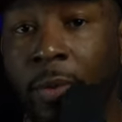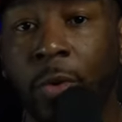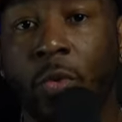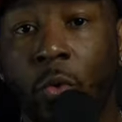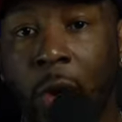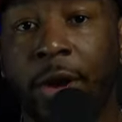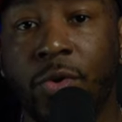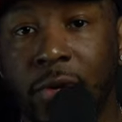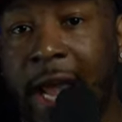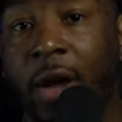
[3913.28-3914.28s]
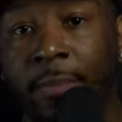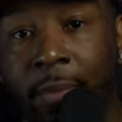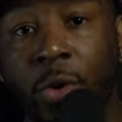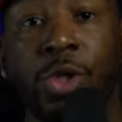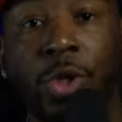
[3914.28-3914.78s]
Women will wear you down
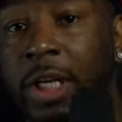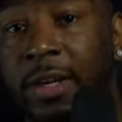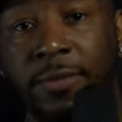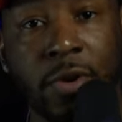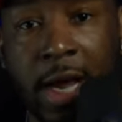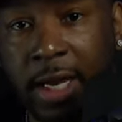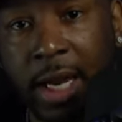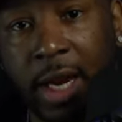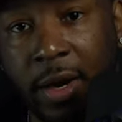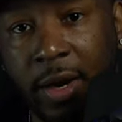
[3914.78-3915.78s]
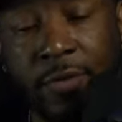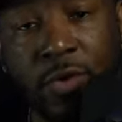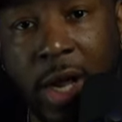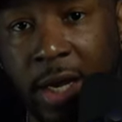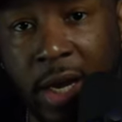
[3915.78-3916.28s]
emotionally if you not care,
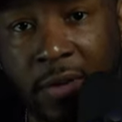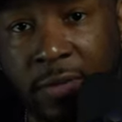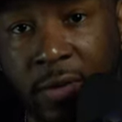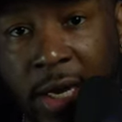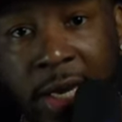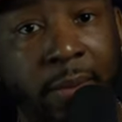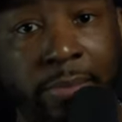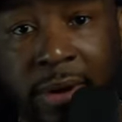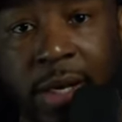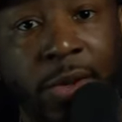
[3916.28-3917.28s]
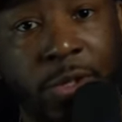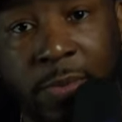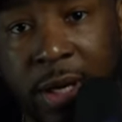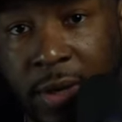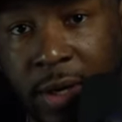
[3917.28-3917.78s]
if you're not careful, and they'll break your
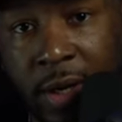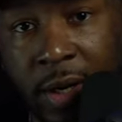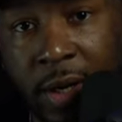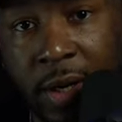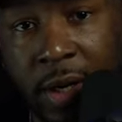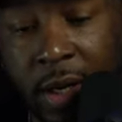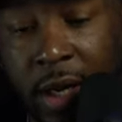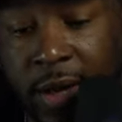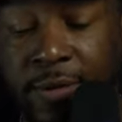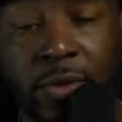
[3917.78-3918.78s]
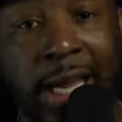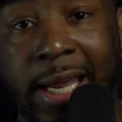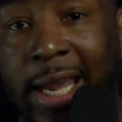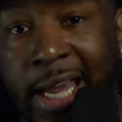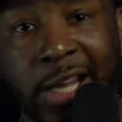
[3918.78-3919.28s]
spirit. If you
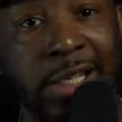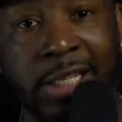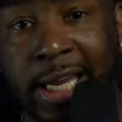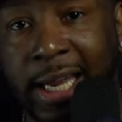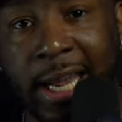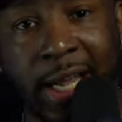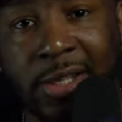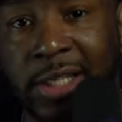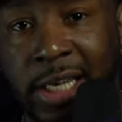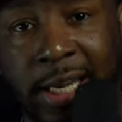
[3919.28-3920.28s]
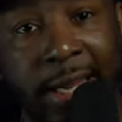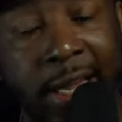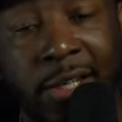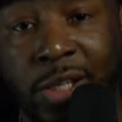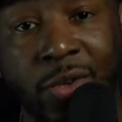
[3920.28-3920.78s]
take L's and take L's and
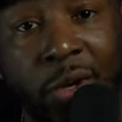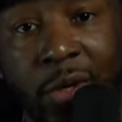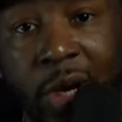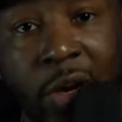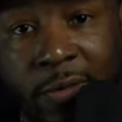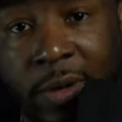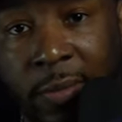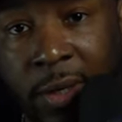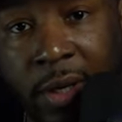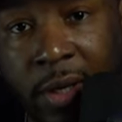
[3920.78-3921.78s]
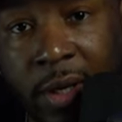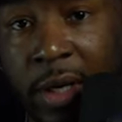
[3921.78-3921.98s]
take L's and you don't learn from it.